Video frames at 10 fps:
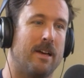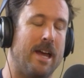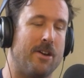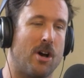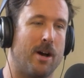
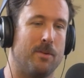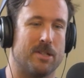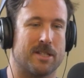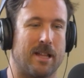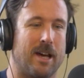and I
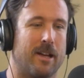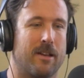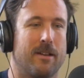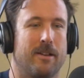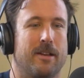was
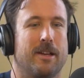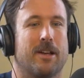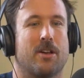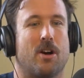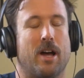like,
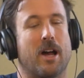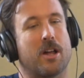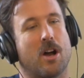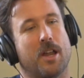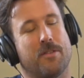kind, I
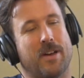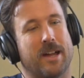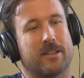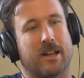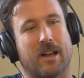kind of
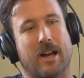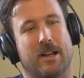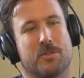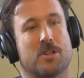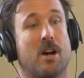had like a,
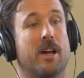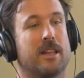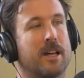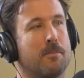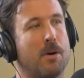it was kind
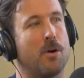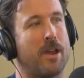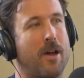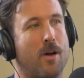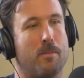of like a bow
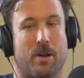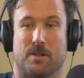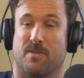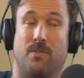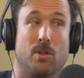and arrow, but I
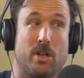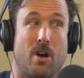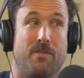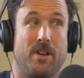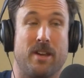was falling
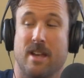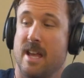off it.